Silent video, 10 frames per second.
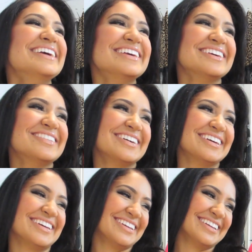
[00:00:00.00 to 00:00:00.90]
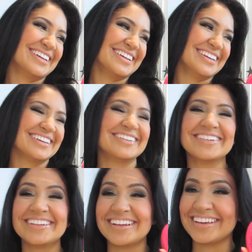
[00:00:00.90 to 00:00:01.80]
Roberto, make the you,
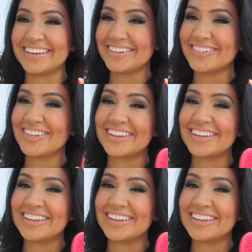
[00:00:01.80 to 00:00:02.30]
will, you will